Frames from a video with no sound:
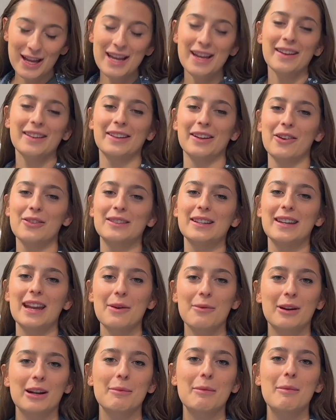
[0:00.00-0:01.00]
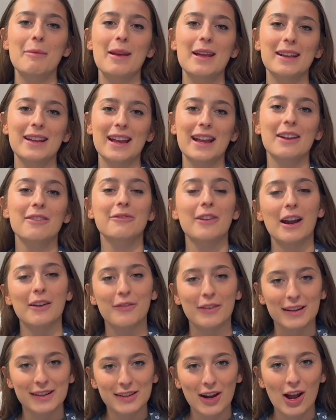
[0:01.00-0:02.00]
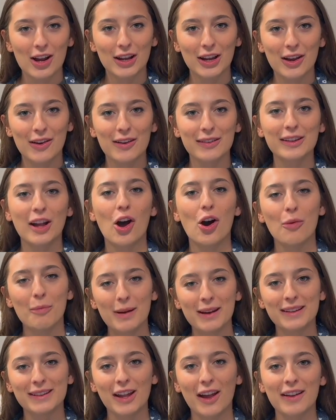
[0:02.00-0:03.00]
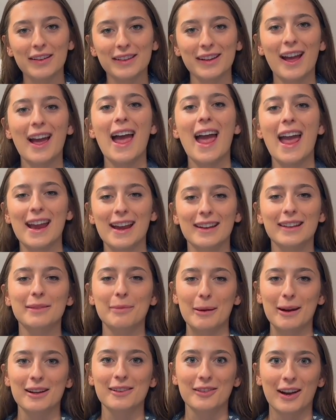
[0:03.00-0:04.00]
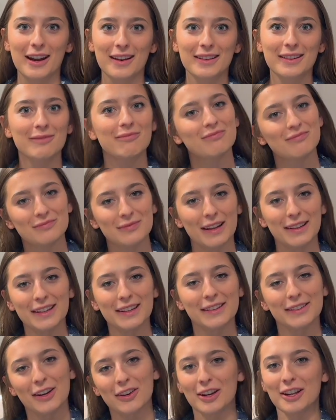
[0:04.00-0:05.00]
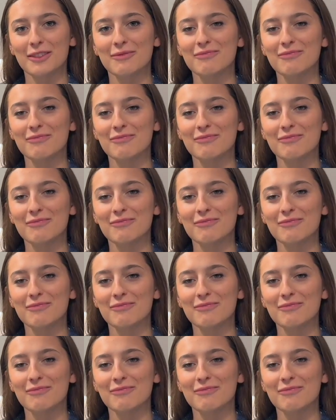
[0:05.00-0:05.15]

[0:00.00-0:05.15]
So today we're going to be making fried fish tacos, homemade salsa, and Spanish rice. Let's get started.